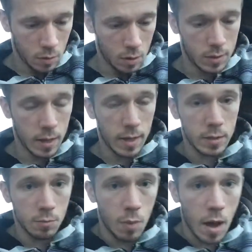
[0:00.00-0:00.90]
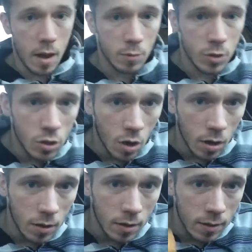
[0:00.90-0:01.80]
Looks like it's a bottom is
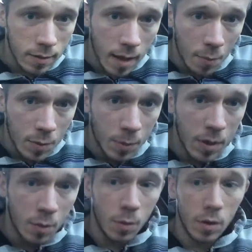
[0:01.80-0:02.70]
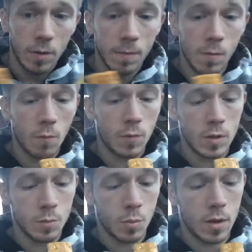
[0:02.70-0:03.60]
chocolate, top is peanut butter. Hopefully
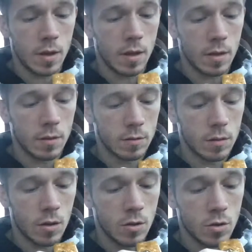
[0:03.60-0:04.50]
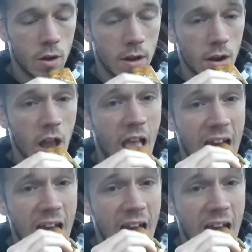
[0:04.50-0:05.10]
it's pretty uh, cut and dry here.